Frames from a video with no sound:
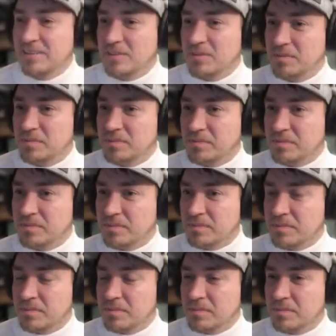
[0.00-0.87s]

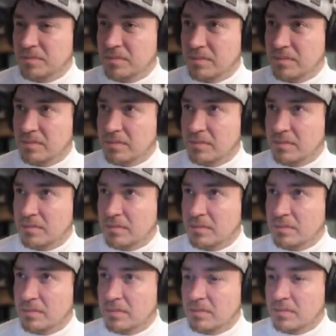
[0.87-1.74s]

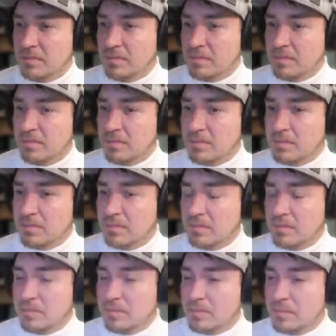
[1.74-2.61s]

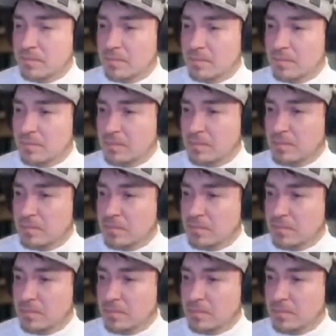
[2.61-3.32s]
Nothing is said.